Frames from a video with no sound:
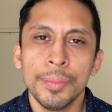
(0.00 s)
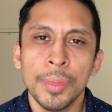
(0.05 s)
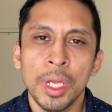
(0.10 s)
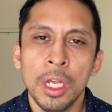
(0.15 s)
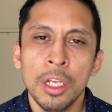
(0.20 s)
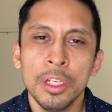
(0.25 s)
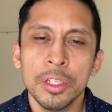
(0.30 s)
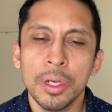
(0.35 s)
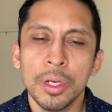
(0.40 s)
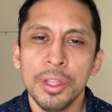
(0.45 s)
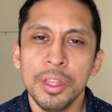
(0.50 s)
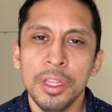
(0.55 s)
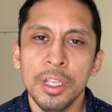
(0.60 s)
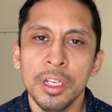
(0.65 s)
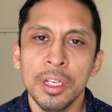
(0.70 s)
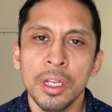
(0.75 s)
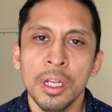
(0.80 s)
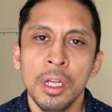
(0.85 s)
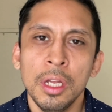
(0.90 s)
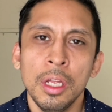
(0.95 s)
So I think
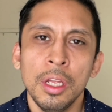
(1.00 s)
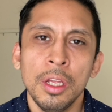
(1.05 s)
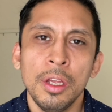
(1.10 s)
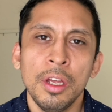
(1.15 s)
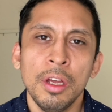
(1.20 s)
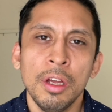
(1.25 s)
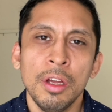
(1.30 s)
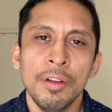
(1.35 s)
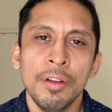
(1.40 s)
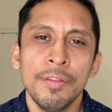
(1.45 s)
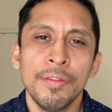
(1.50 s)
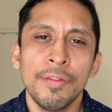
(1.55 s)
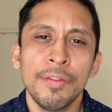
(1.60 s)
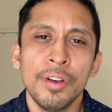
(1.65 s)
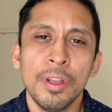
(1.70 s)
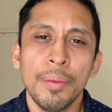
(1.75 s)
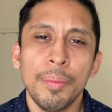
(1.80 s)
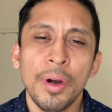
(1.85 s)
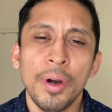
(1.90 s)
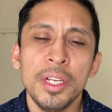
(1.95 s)
for the
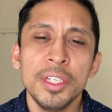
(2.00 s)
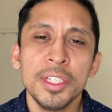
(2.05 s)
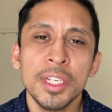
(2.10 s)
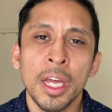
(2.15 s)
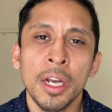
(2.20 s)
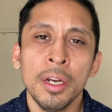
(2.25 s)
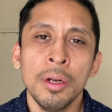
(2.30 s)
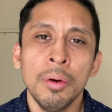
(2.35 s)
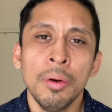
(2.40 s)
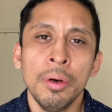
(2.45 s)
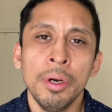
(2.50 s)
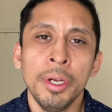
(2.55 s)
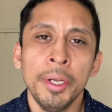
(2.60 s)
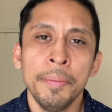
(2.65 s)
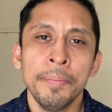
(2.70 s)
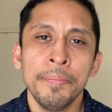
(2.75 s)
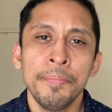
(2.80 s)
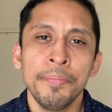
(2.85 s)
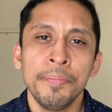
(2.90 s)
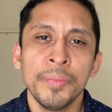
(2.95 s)
price category,
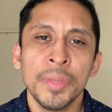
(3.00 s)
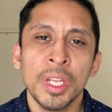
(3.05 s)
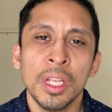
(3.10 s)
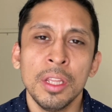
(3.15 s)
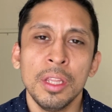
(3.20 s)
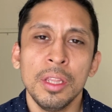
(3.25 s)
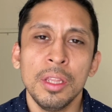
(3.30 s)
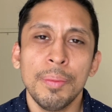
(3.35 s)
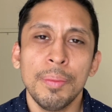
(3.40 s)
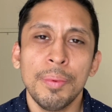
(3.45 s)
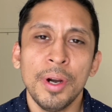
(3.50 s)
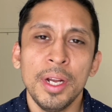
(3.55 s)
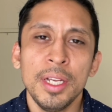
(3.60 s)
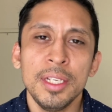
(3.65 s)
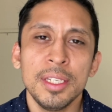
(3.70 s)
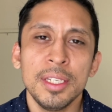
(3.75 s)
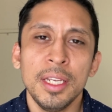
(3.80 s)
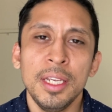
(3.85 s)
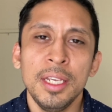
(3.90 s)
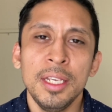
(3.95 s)
the price
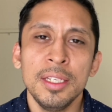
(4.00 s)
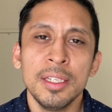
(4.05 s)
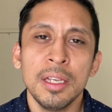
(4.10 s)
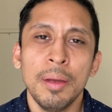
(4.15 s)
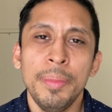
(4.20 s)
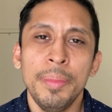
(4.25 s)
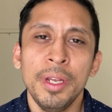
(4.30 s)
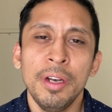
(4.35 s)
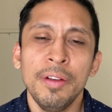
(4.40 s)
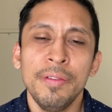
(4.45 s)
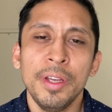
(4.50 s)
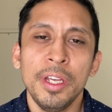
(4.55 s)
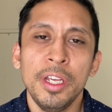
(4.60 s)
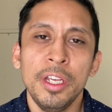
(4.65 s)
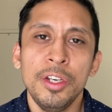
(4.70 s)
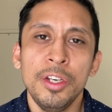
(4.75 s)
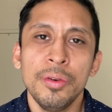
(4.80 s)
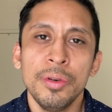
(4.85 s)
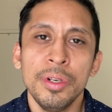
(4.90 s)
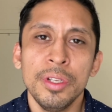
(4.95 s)
is a bit of a
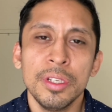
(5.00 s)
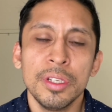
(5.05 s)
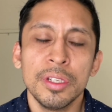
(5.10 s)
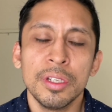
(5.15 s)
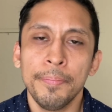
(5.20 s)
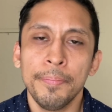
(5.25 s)
hindrance.